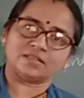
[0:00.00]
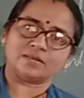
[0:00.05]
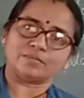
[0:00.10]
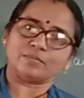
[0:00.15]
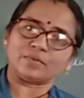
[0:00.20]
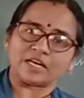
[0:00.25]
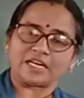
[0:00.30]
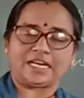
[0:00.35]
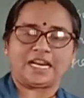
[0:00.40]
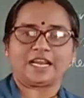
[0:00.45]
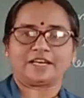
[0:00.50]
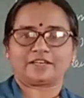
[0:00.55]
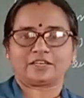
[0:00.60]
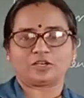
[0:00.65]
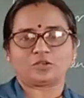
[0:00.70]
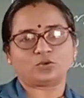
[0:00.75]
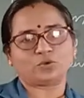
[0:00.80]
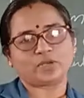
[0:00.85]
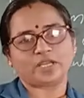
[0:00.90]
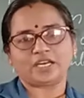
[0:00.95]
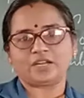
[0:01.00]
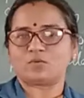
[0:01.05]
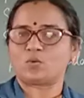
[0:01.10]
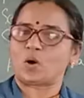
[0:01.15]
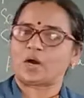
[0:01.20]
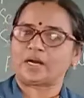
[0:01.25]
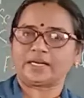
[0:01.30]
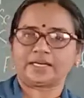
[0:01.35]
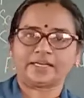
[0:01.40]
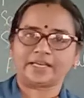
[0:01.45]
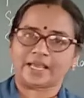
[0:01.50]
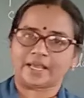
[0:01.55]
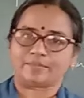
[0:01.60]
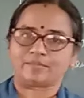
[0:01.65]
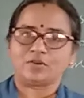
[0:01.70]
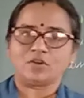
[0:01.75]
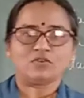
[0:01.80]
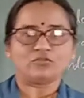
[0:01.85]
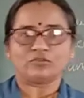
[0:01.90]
related to any one game,